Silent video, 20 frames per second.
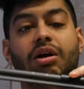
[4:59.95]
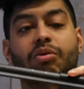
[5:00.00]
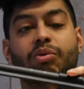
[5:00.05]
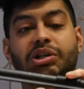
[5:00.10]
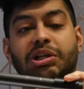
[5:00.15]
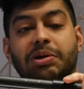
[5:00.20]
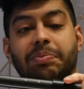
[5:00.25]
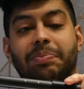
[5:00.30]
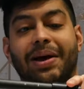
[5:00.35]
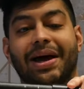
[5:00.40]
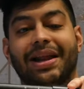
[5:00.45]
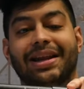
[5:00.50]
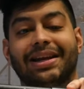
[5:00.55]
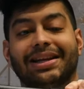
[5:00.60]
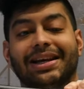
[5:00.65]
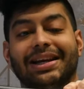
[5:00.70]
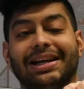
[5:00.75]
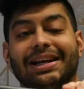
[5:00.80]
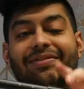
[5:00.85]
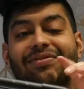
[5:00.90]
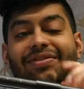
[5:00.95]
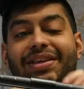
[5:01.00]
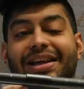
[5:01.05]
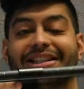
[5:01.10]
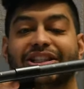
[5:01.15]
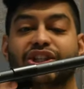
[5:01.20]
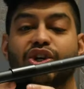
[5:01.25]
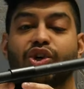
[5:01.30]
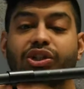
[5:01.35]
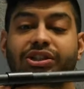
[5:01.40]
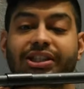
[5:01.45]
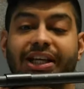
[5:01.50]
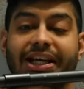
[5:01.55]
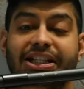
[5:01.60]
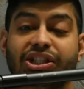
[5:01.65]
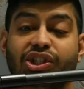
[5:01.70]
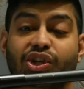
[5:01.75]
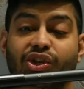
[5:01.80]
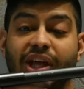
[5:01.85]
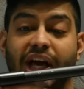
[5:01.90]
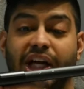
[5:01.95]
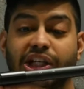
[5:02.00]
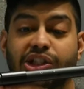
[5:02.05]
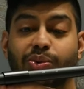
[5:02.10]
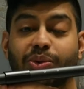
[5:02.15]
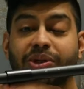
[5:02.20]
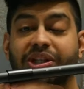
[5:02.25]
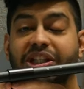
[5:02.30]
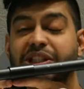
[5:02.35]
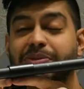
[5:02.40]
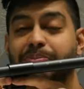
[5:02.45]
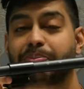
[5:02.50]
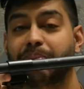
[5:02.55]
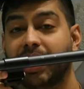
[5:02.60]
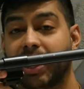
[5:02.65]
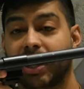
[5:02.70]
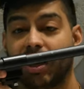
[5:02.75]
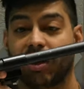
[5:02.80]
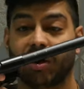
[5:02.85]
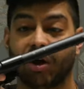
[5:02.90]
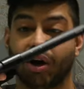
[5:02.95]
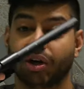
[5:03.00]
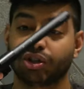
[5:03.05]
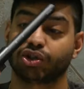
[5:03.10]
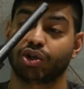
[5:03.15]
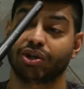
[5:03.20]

would depend and if this cuts into the actual display or not.